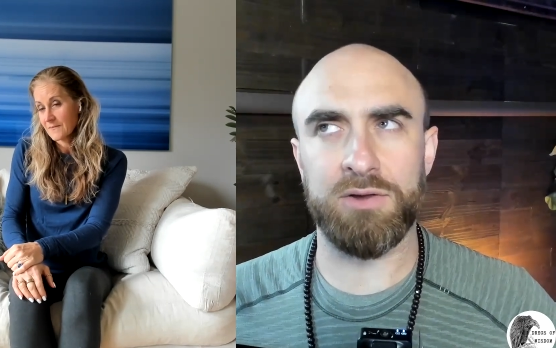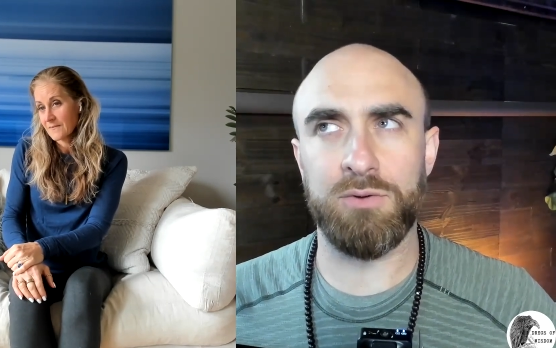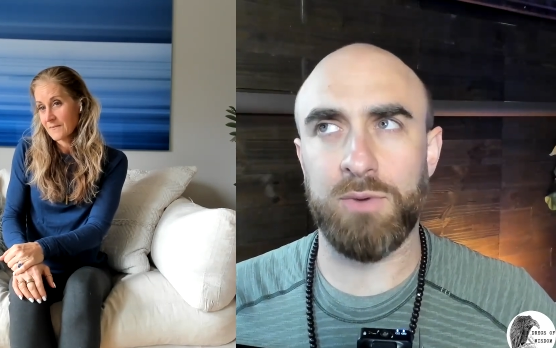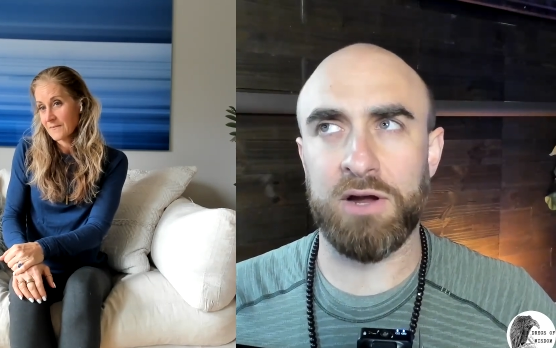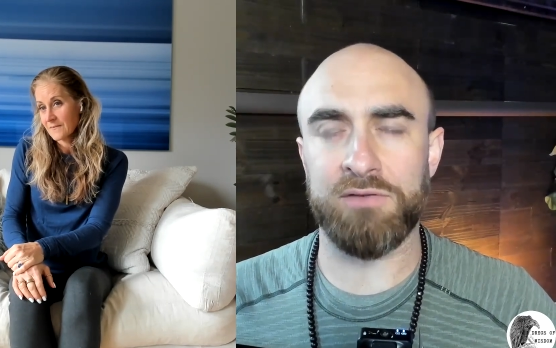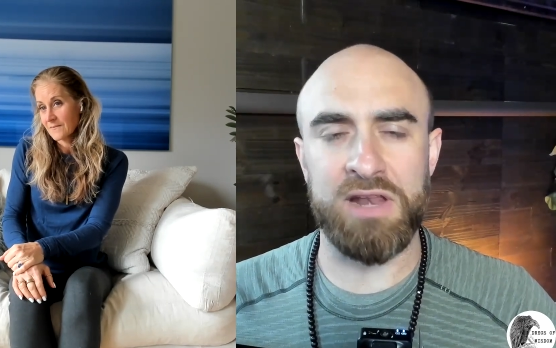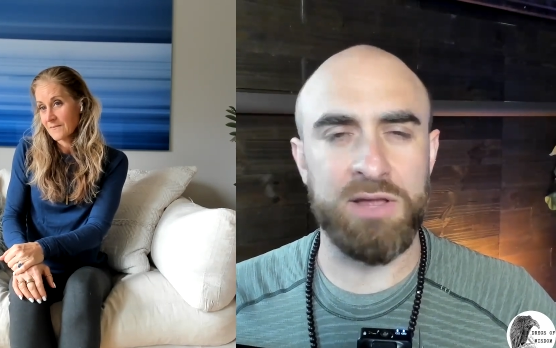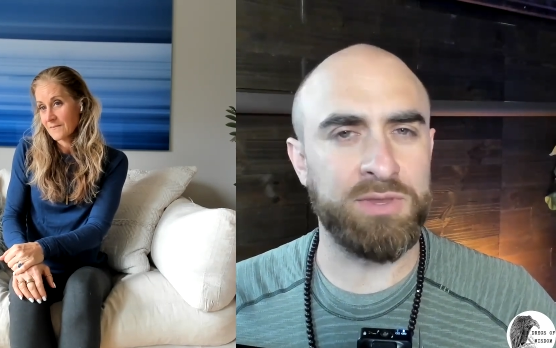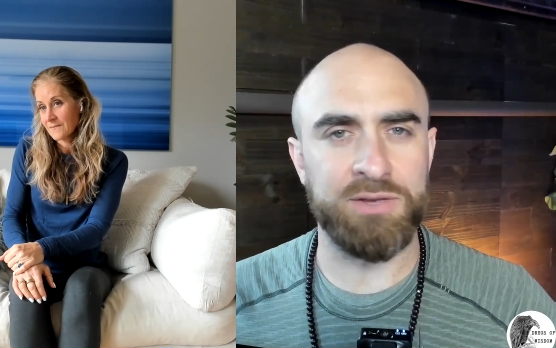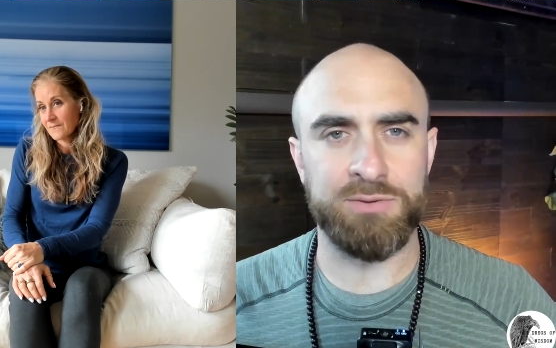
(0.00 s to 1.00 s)
Speaker 1: aware of
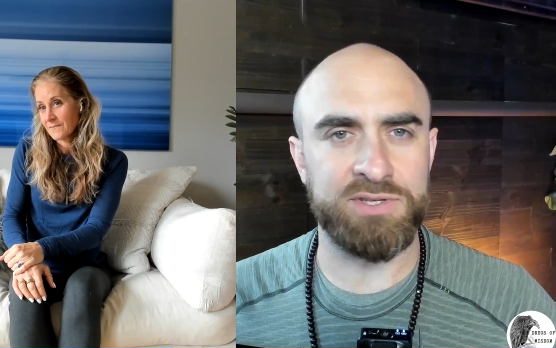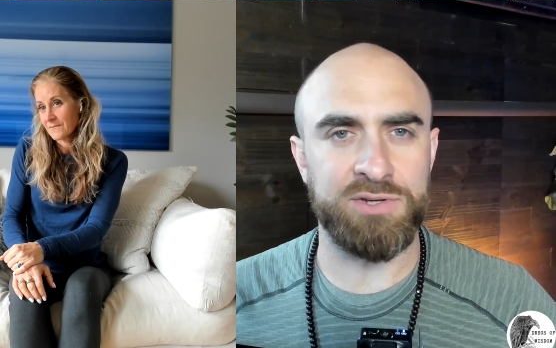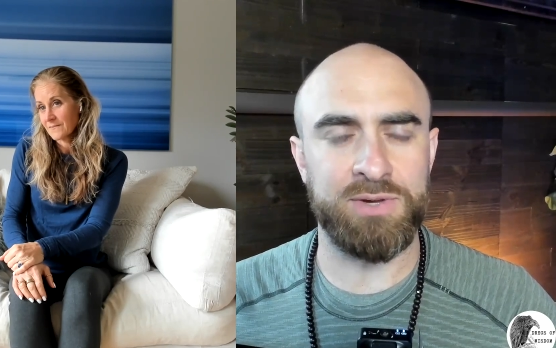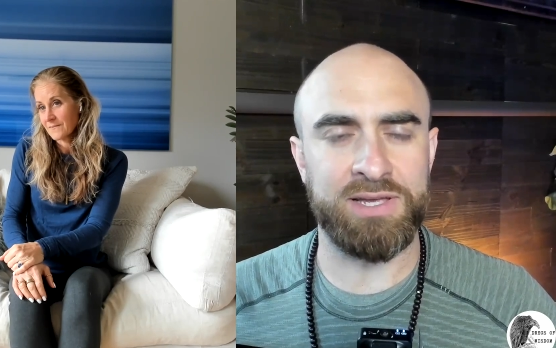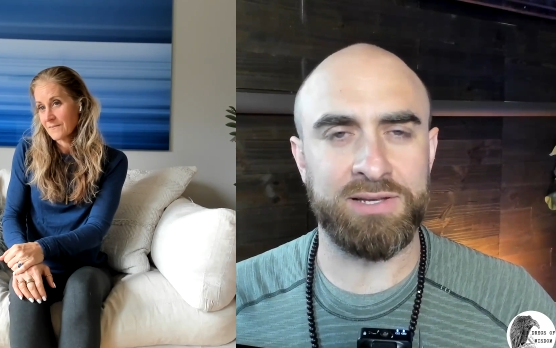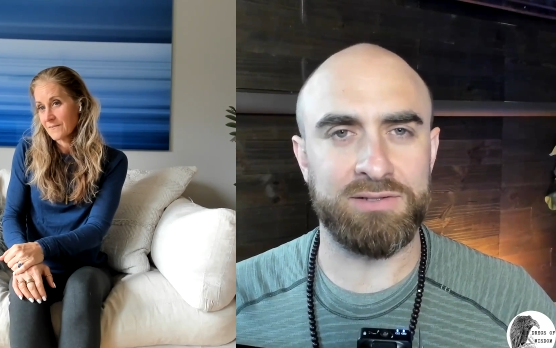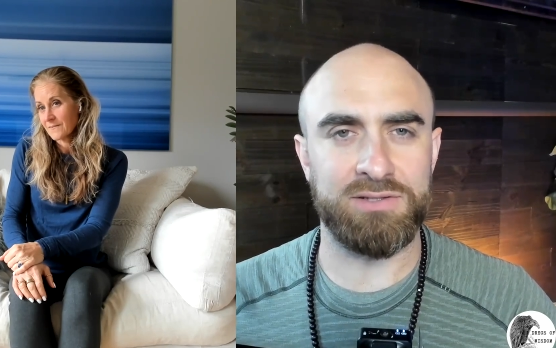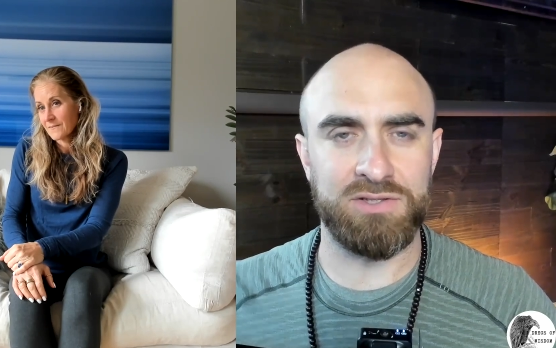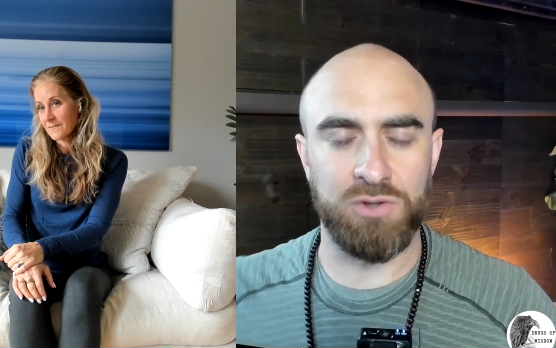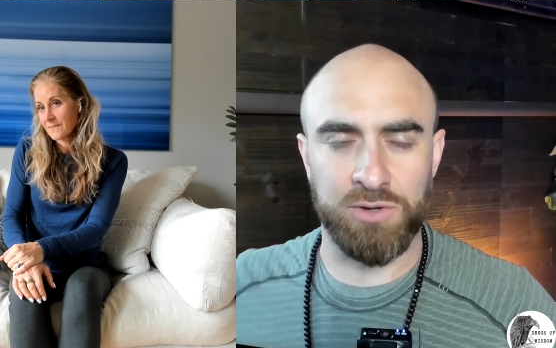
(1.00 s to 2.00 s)
anyone that was doing
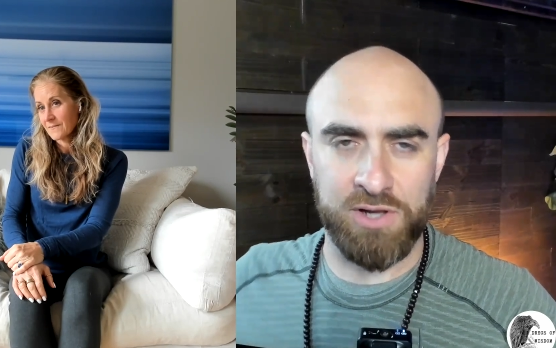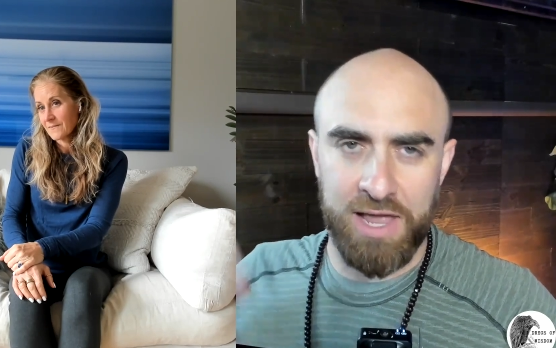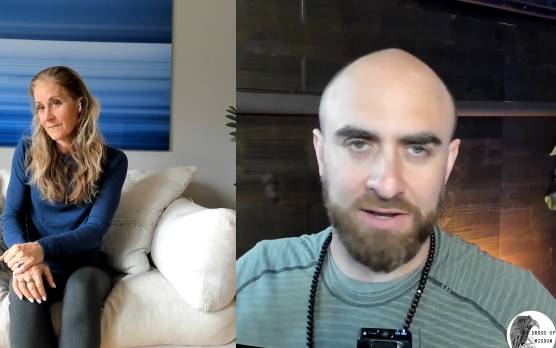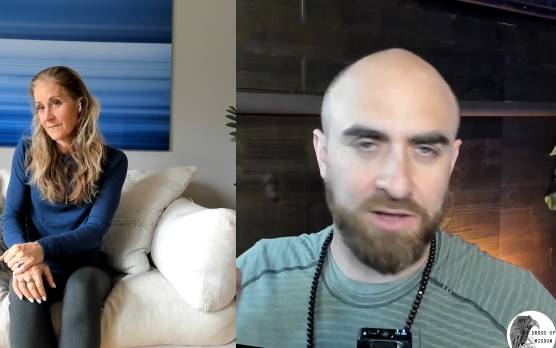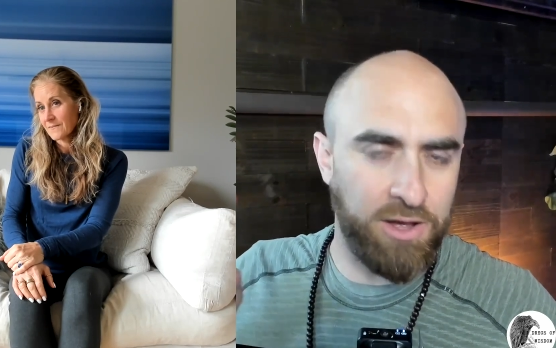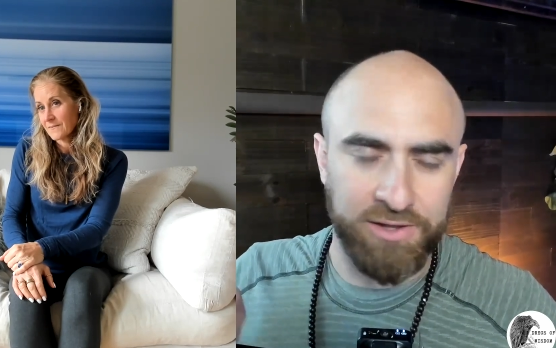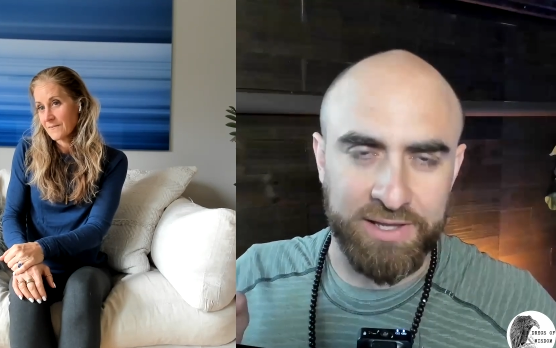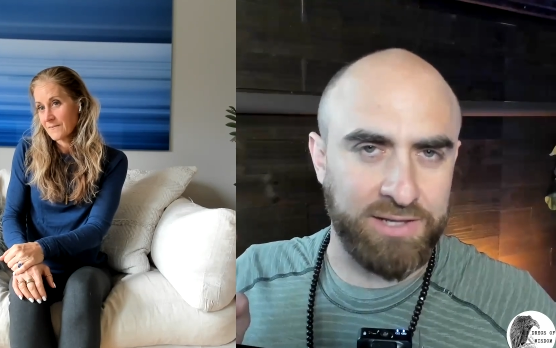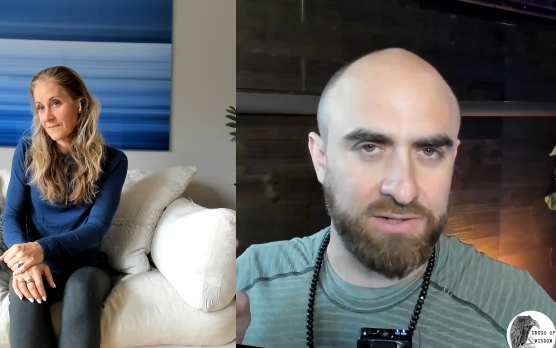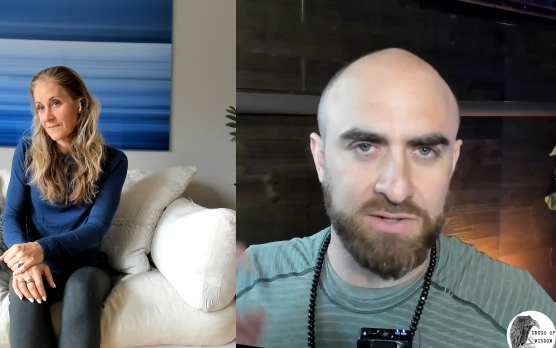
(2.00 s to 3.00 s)
and calling
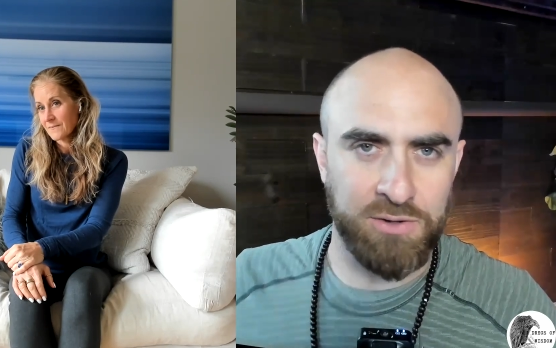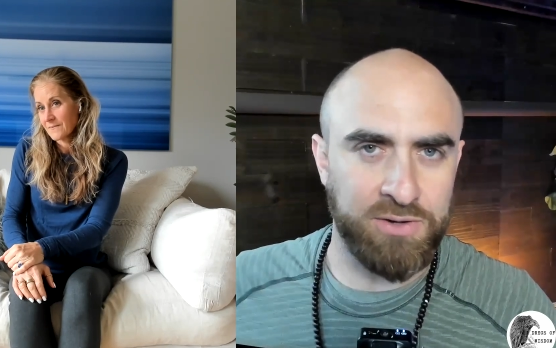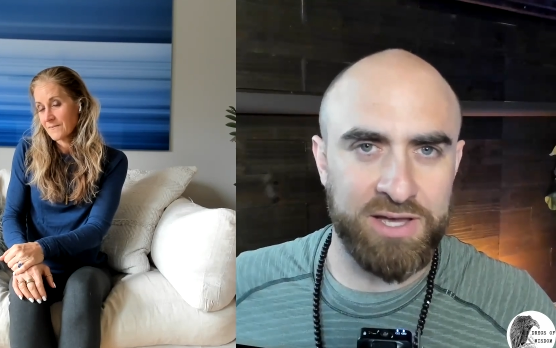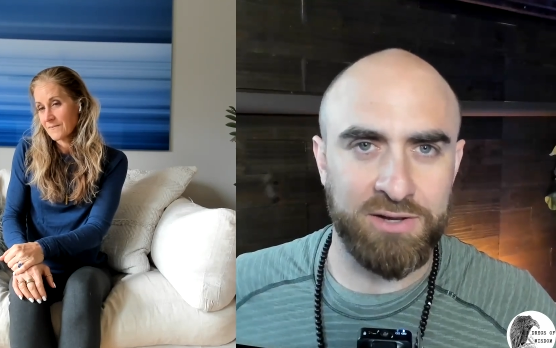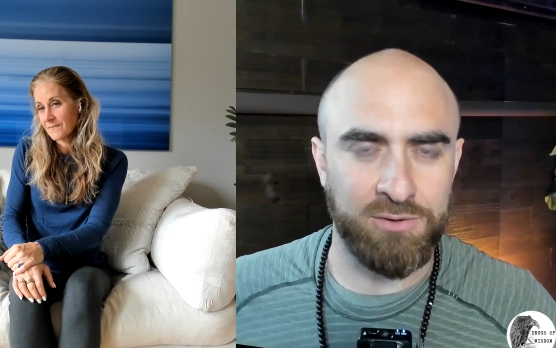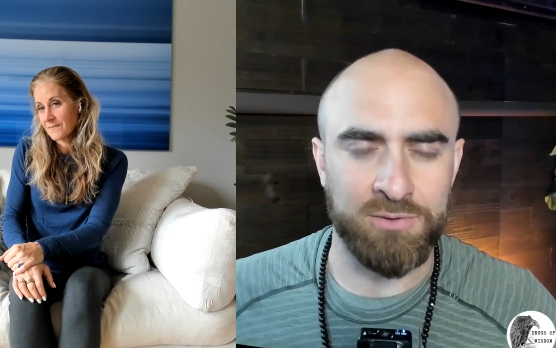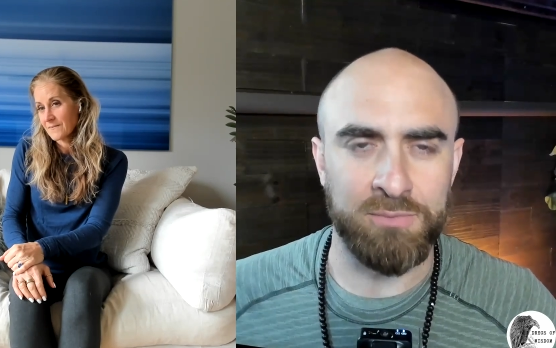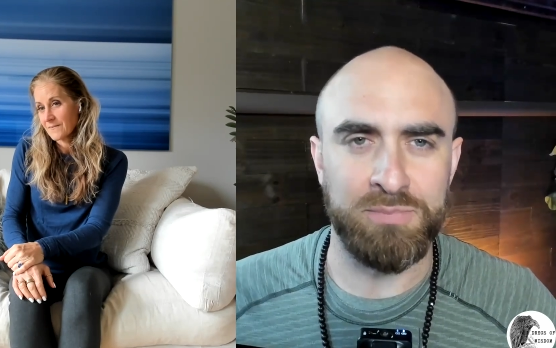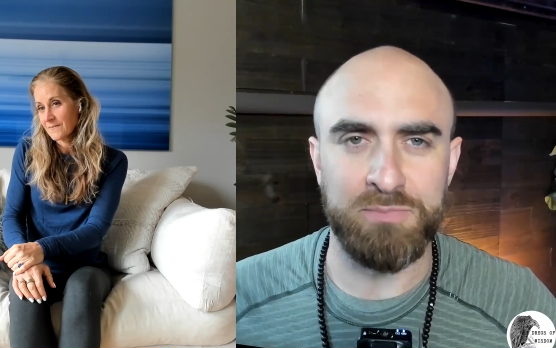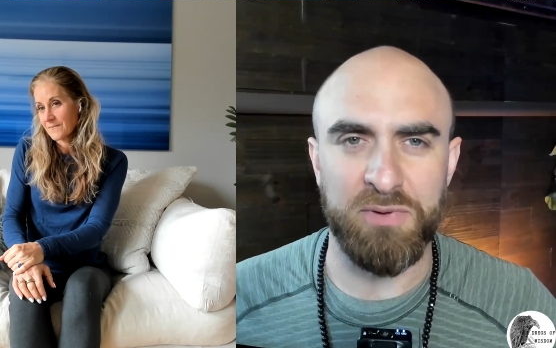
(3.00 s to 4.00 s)
it Doga or
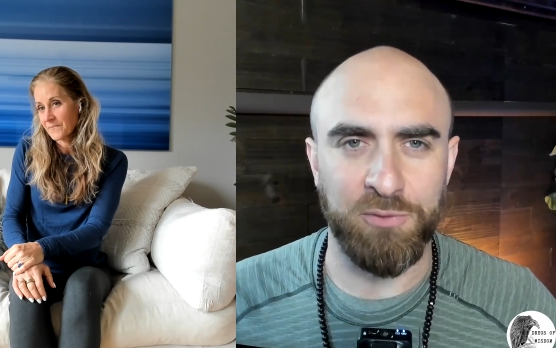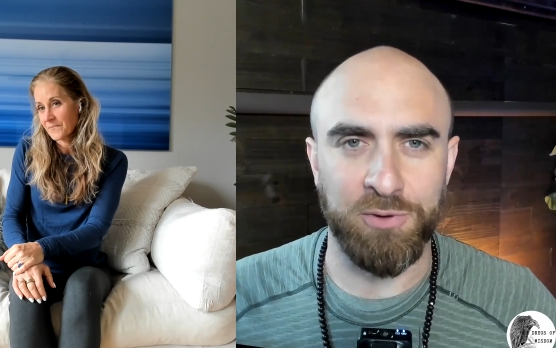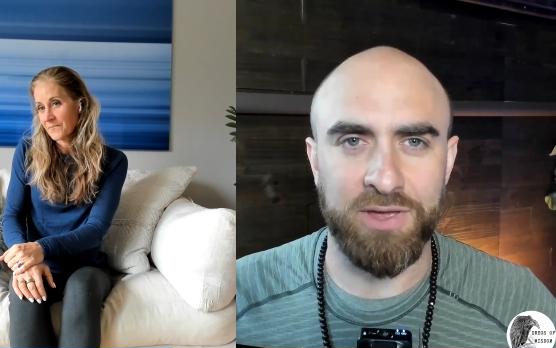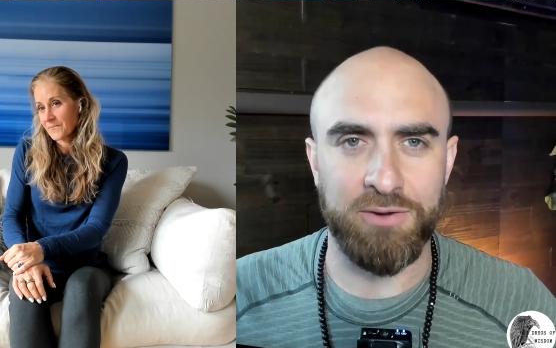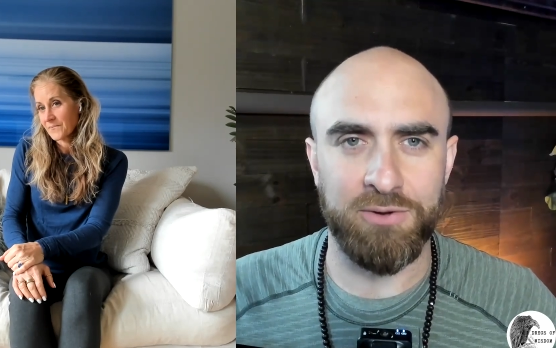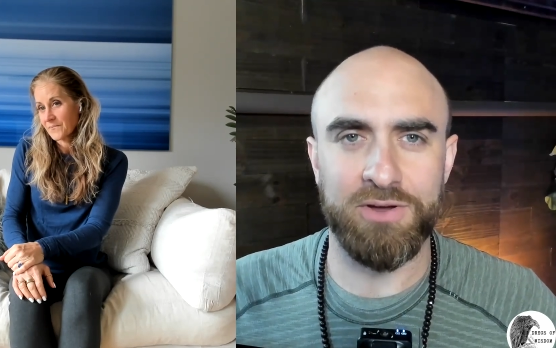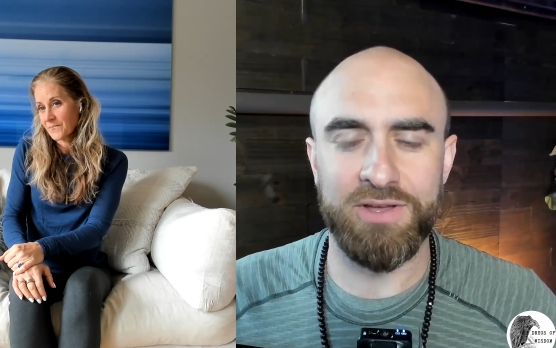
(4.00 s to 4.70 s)
before you?